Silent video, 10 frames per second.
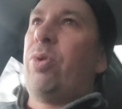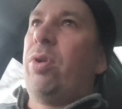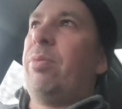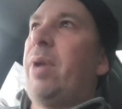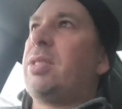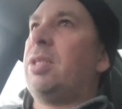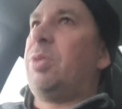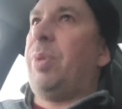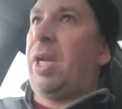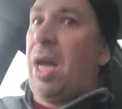important
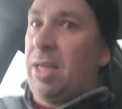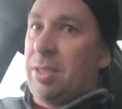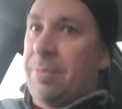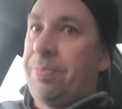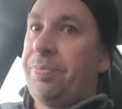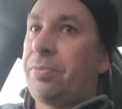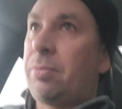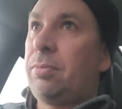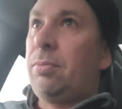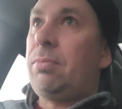message, because
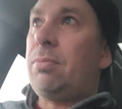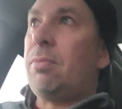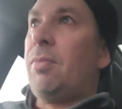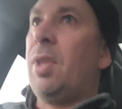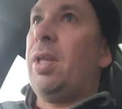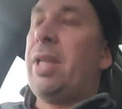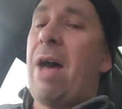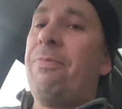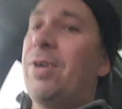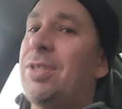
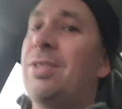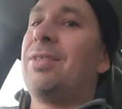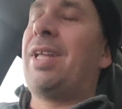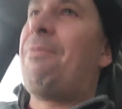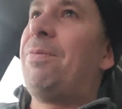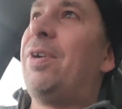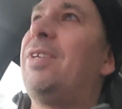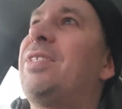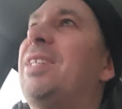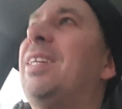that first that
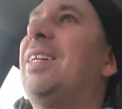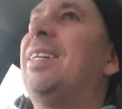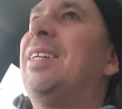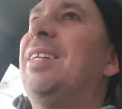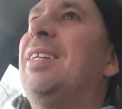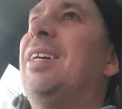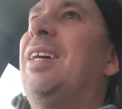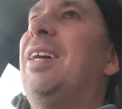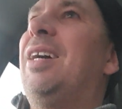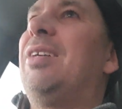first
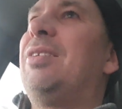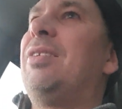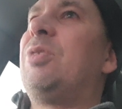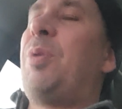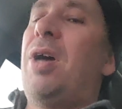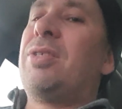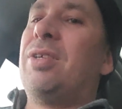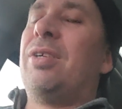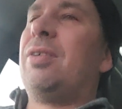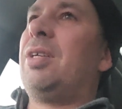uh,
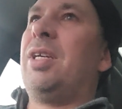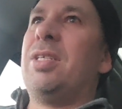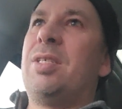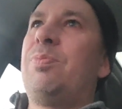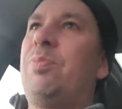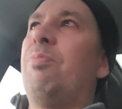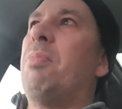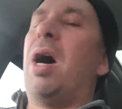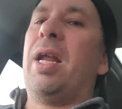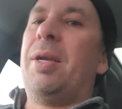sponsor is
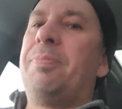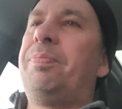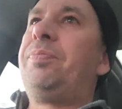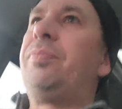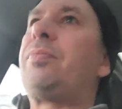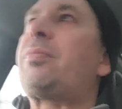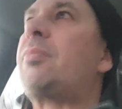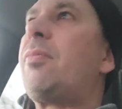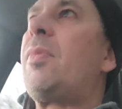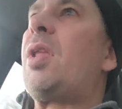money.
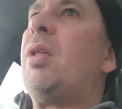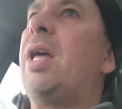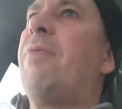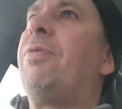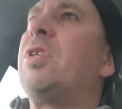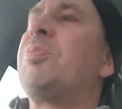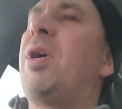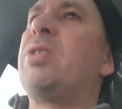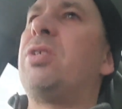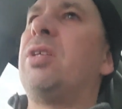That first
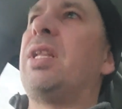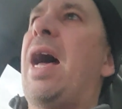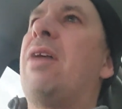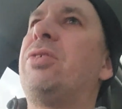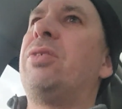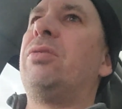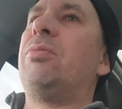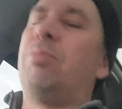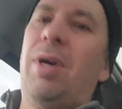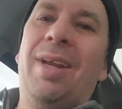sponsor allows you
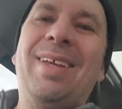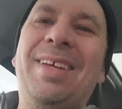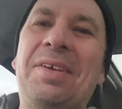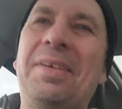money.